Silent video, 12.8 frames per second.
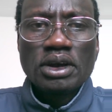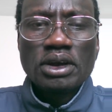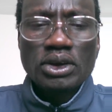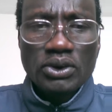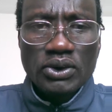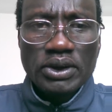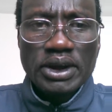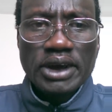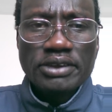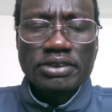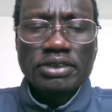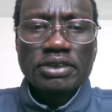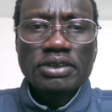
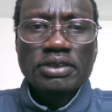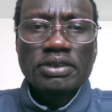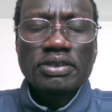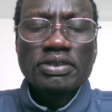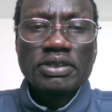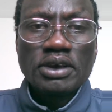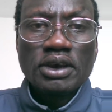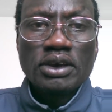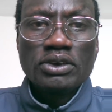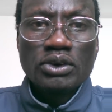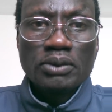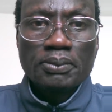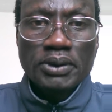recognize the
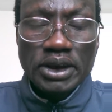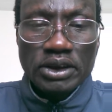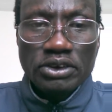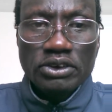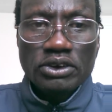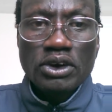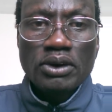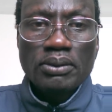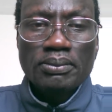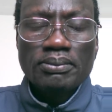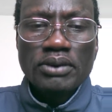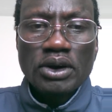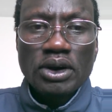unification of
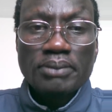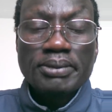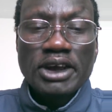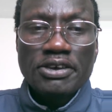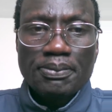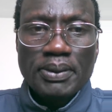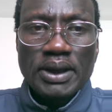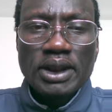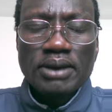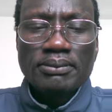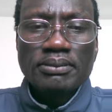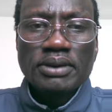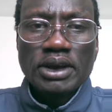
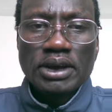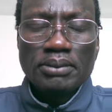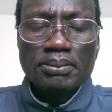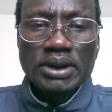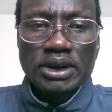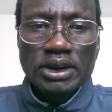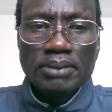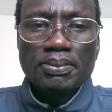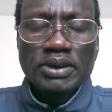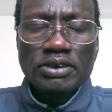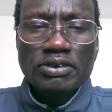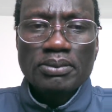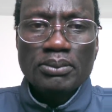SPLM and bring the
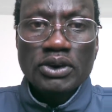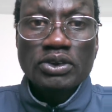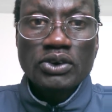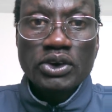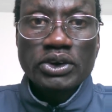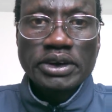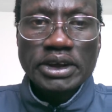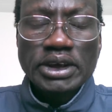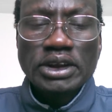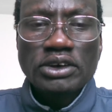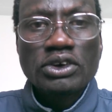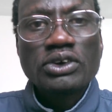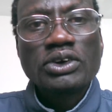peace more to
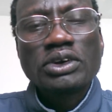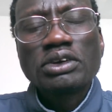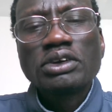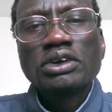containing good